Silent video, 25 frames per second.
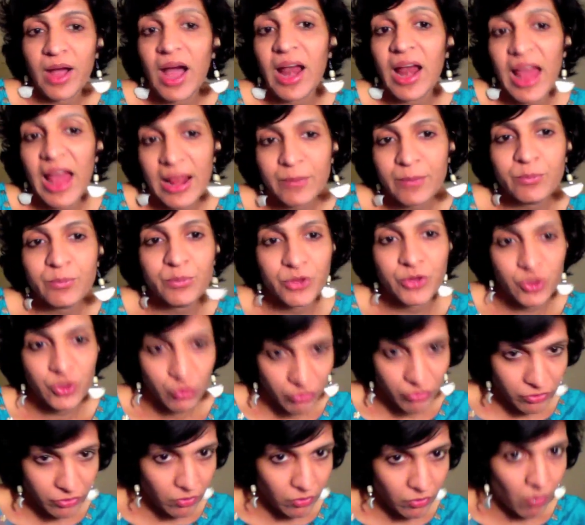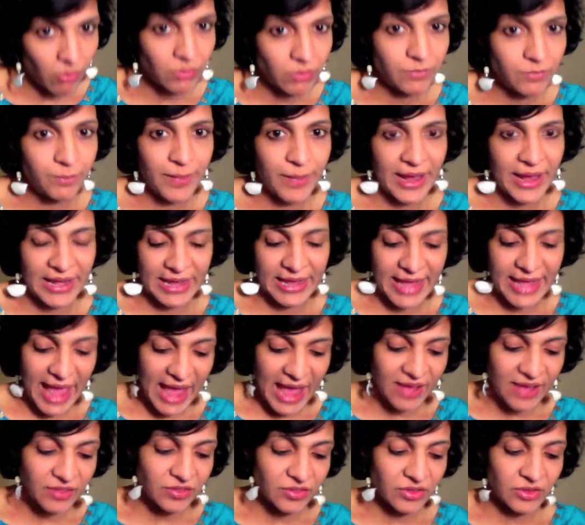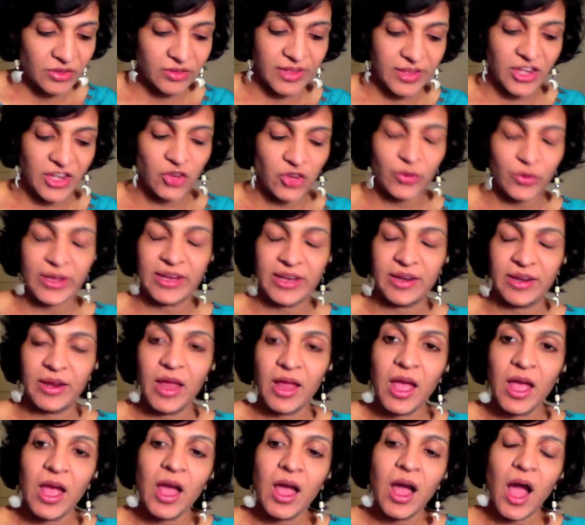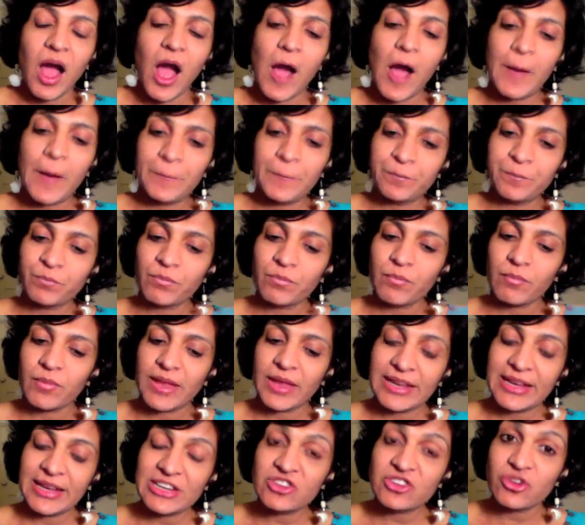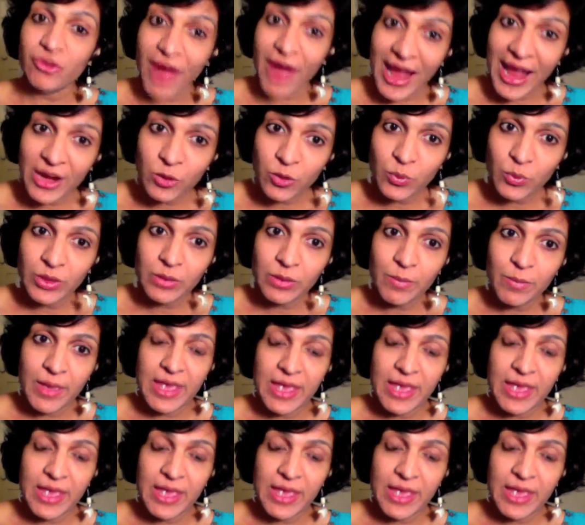I'll help you solve many cases, and you can interact with